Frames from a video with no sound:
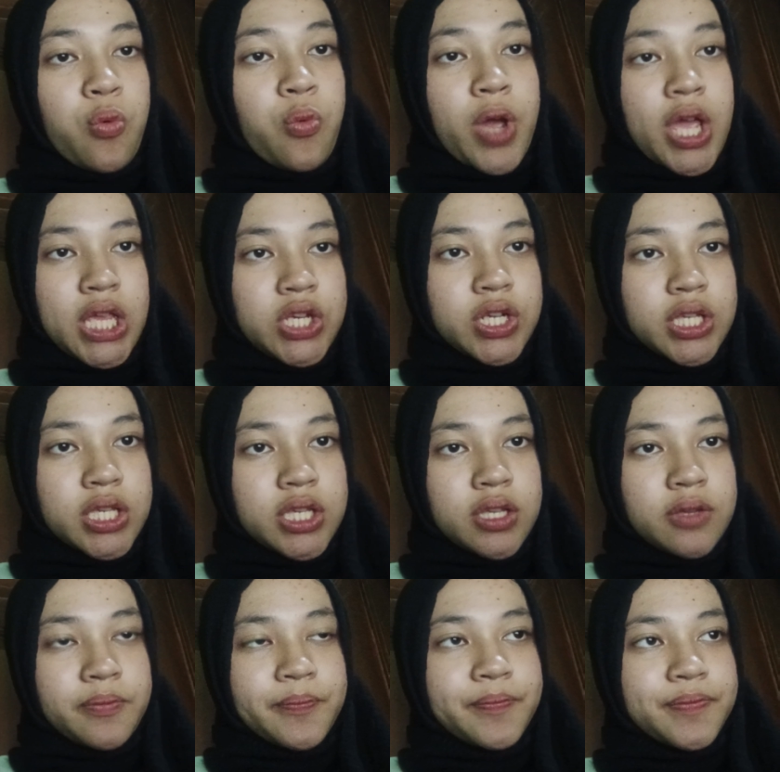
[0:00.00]
wages,
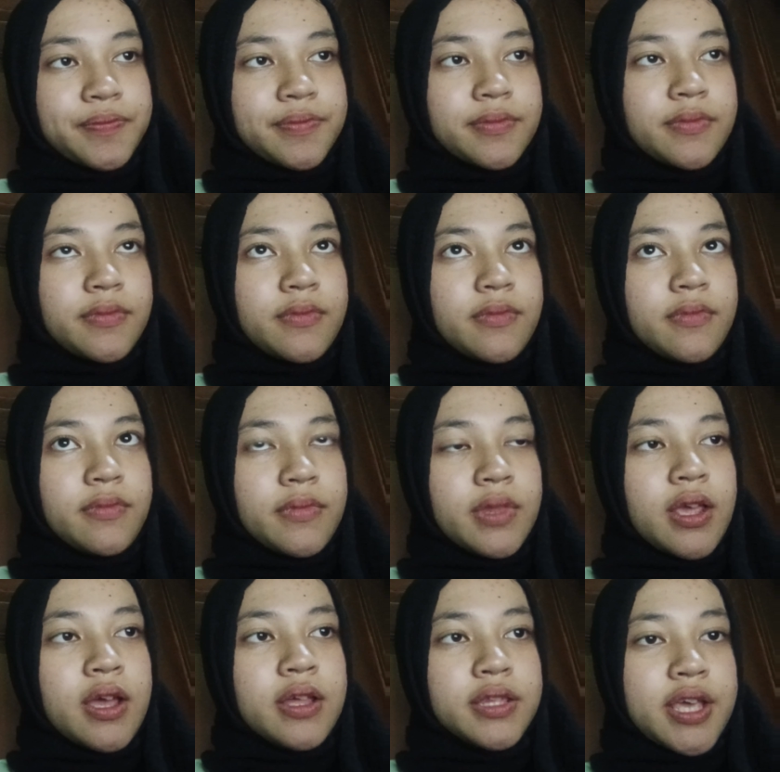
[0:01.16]

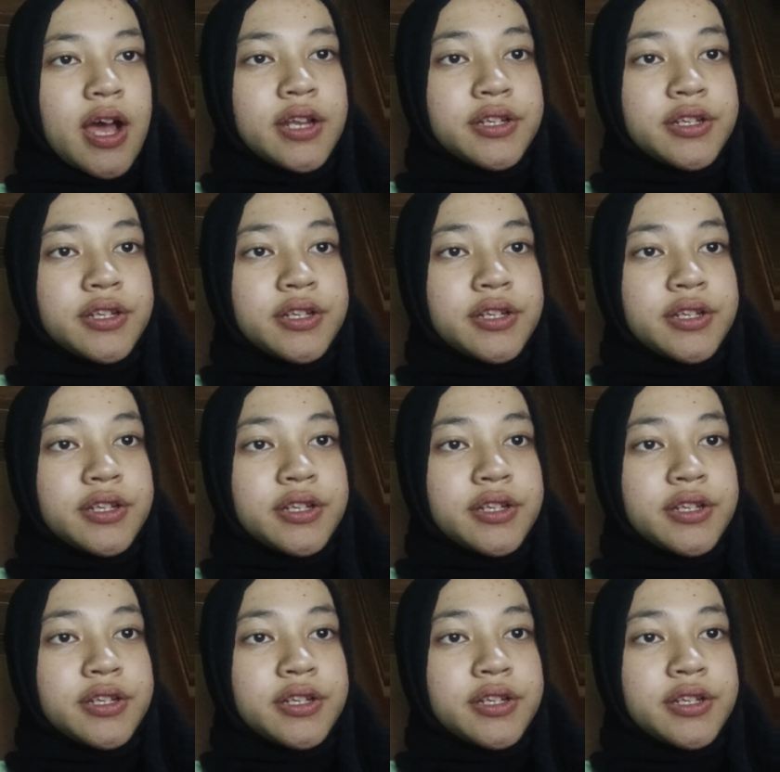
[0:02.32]
the